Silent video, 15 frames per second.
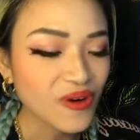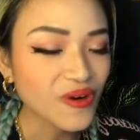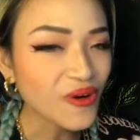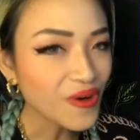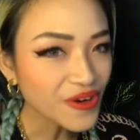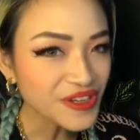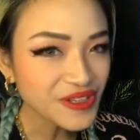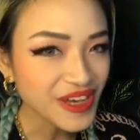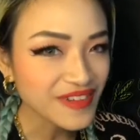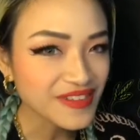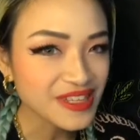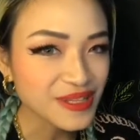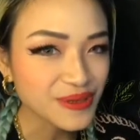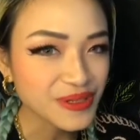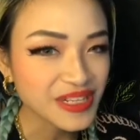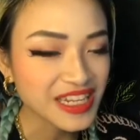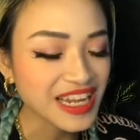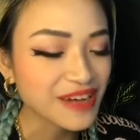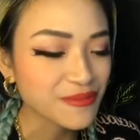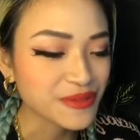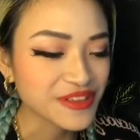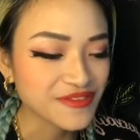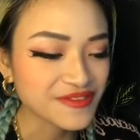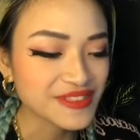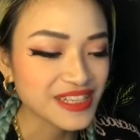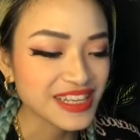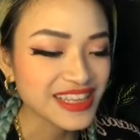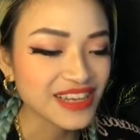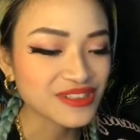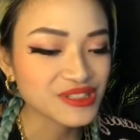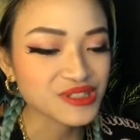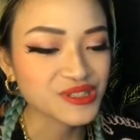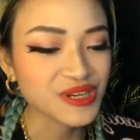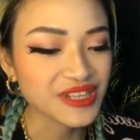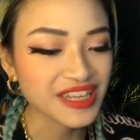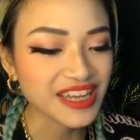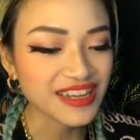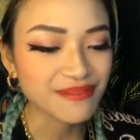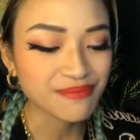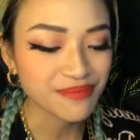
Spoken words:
or you haven't loaded it up with 1,000 Tron yet.